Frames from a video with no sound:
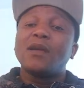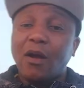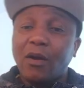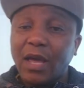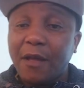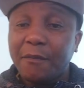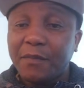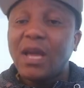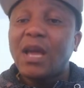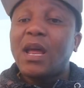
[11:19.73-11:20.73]
Okay,
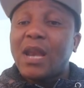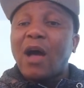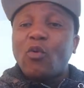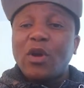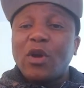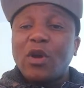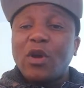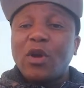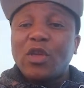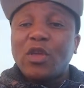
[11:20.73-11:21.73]
now when you
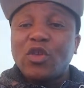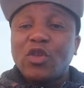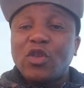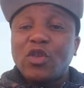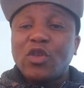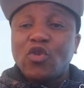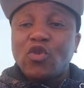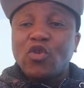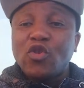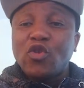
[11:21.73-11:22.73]
multiply these
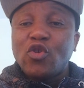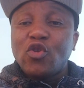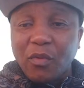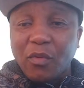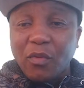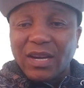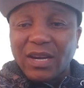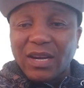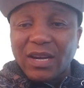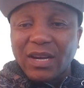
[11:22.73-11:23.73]
two, it's gonna be 1 times
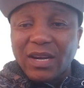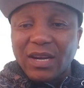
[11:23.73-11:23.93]
4,